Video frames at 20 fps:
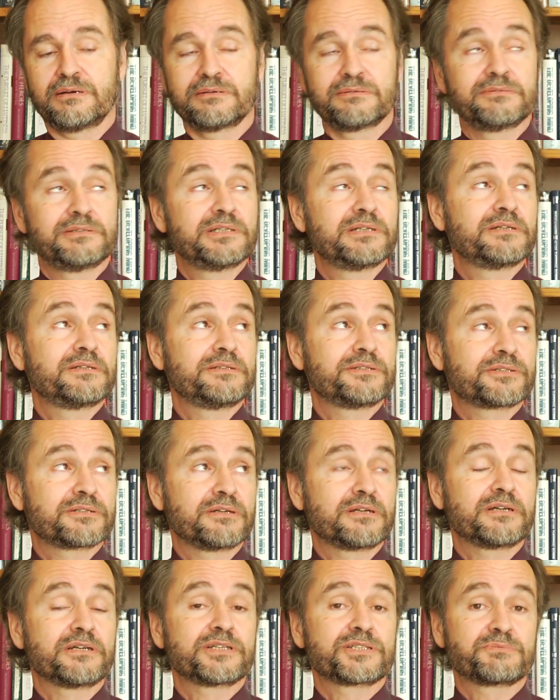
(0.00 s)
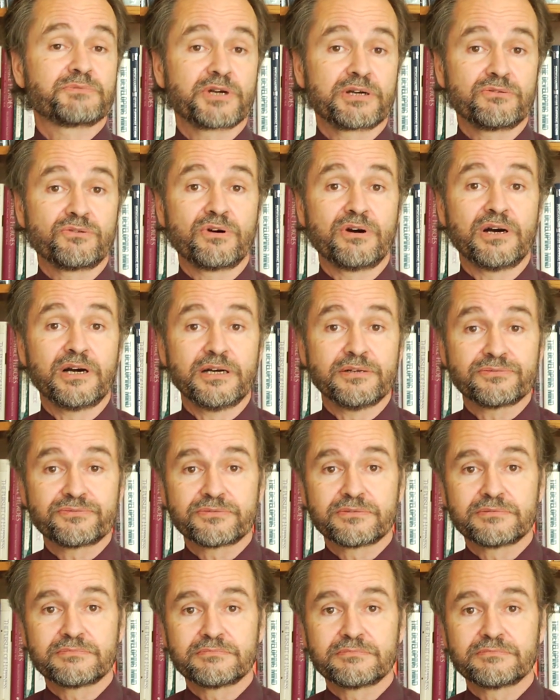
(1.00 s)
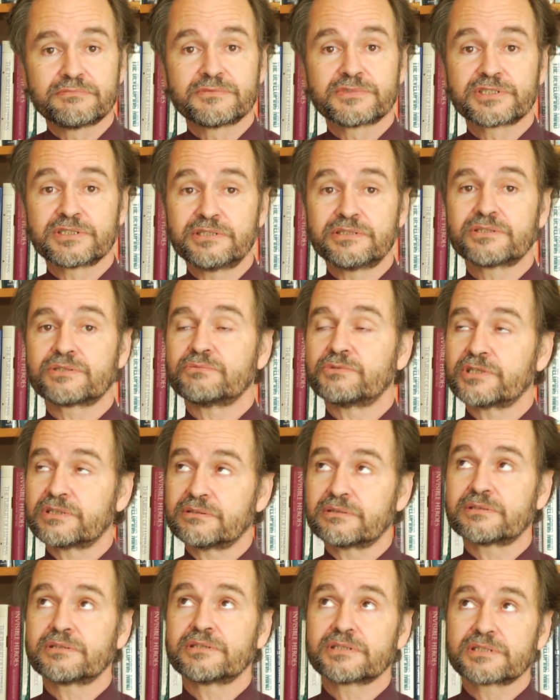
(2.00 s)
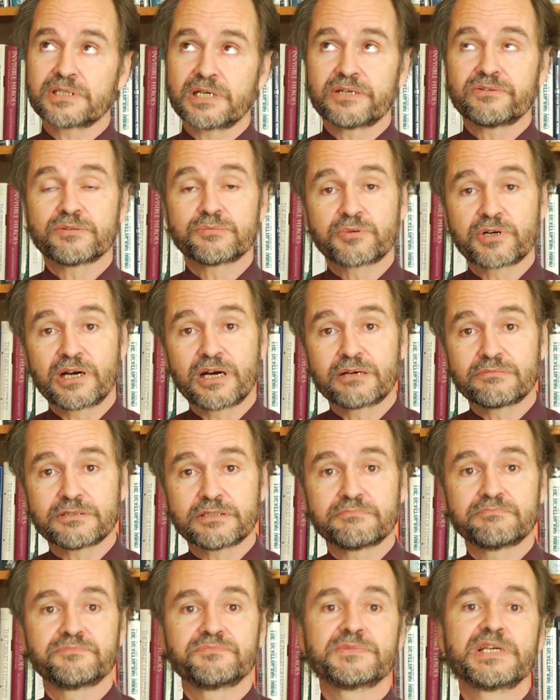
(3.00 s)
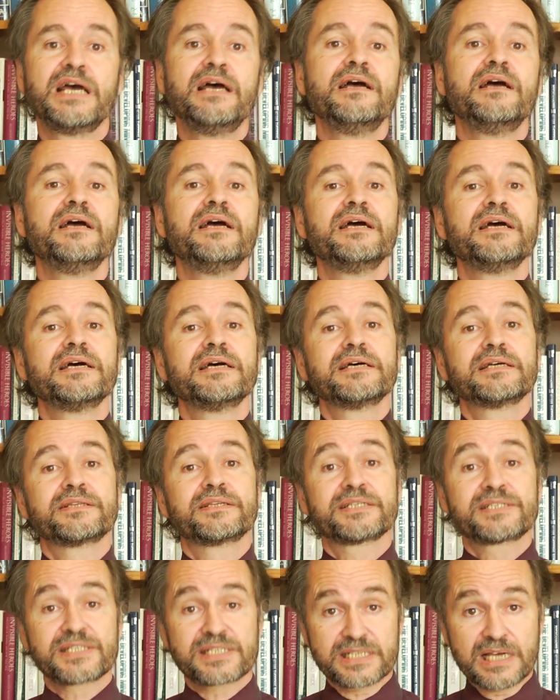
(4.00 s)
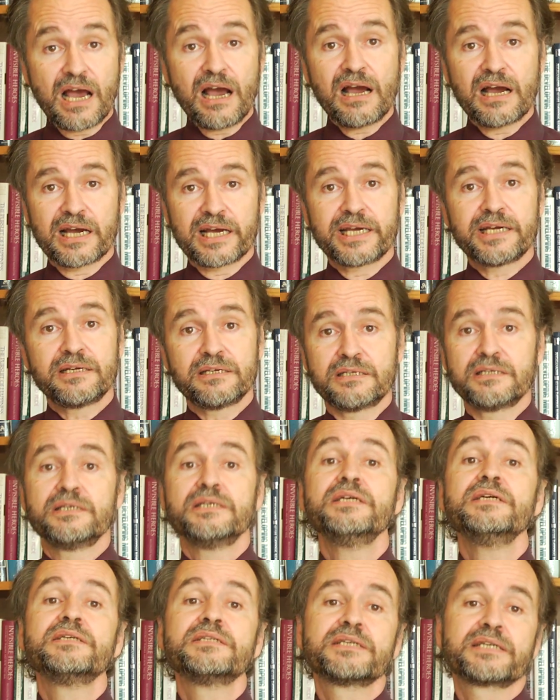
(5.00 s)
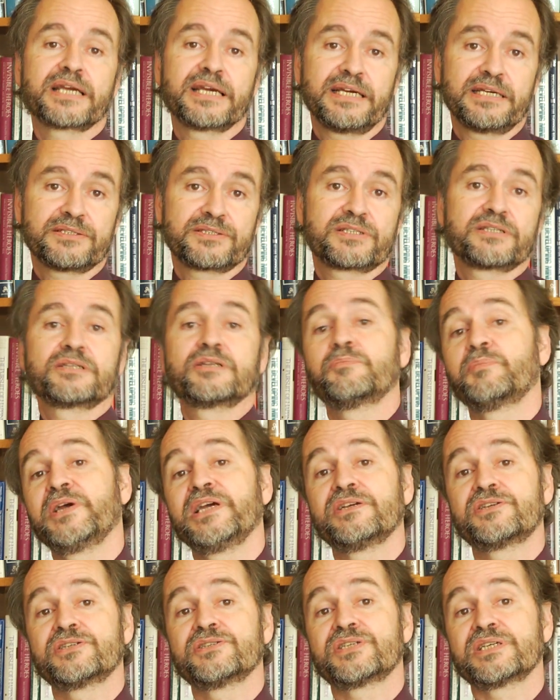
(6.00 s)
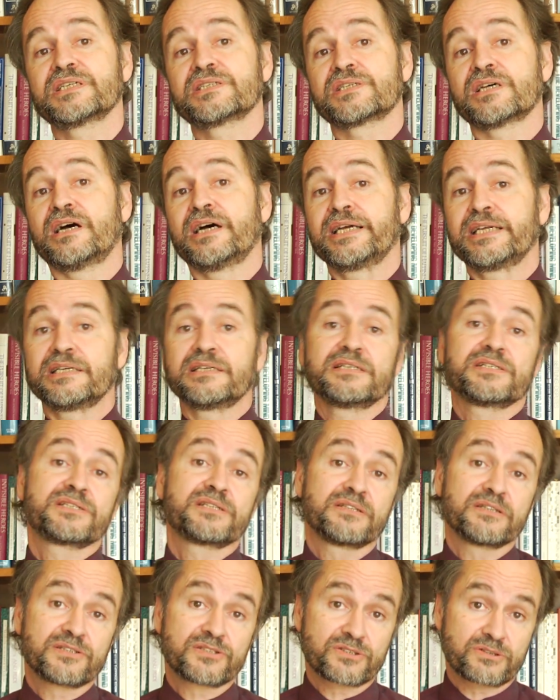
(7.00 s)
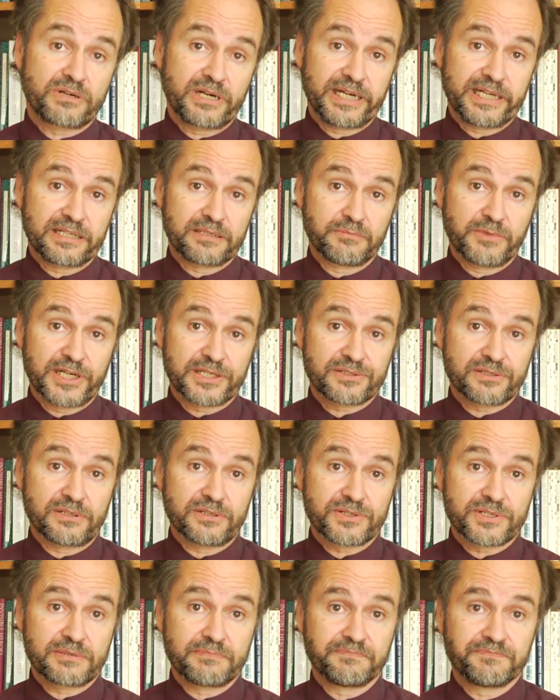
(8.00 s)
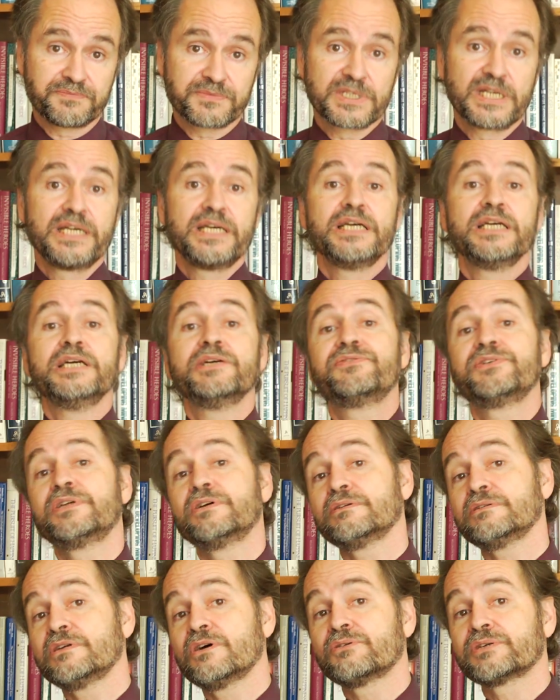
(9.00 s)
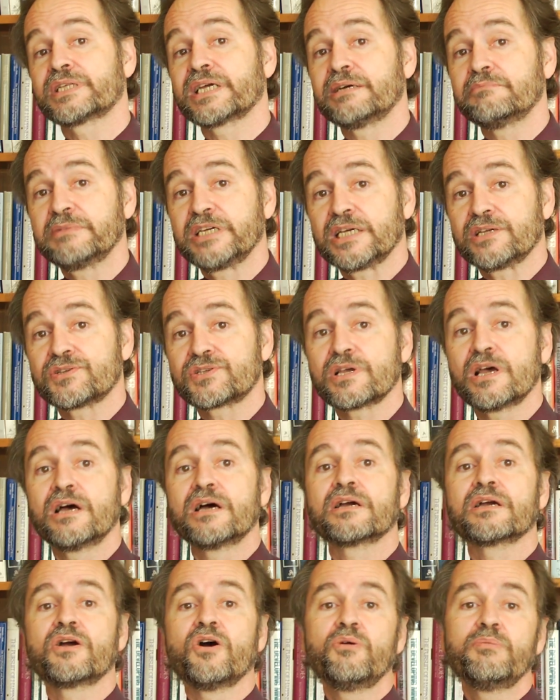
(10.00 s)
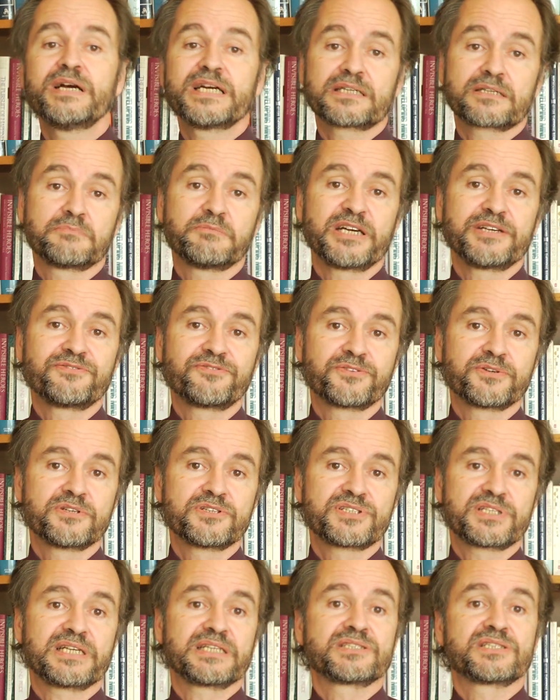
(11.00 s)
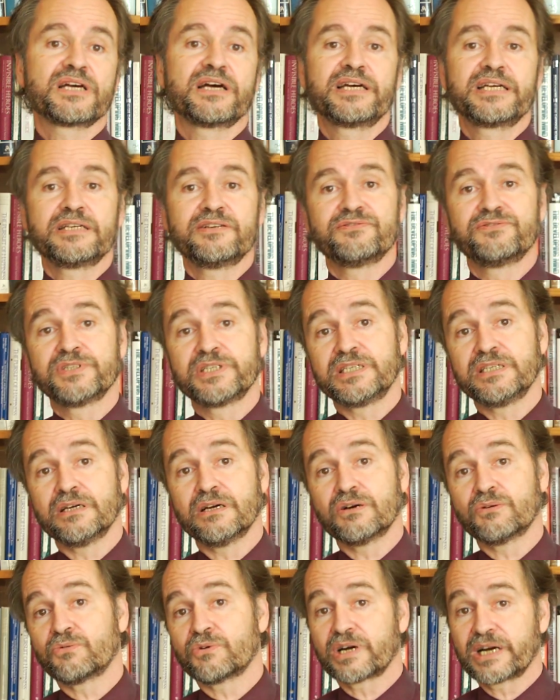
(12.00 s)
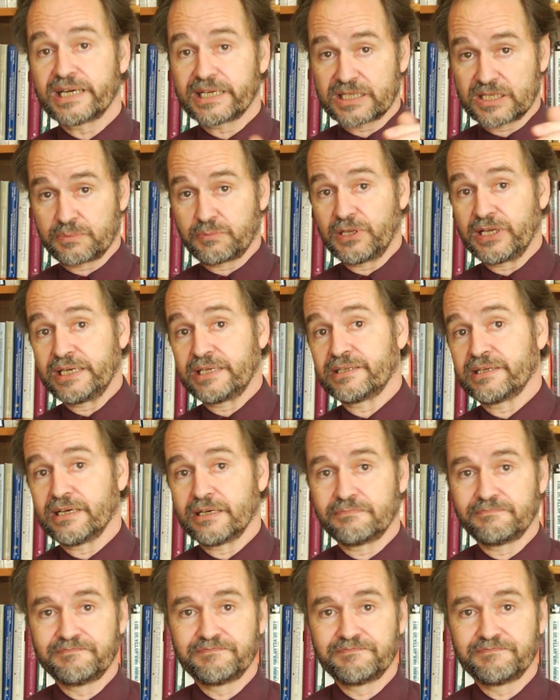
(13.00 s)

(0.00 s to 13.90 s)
I should ask my wife. She's the one who thinks I have a problem. The sigh indicates that the patient's anxiety is in the striated muscles. If you don't know what that means, go back to my first anxiety video where I explain that.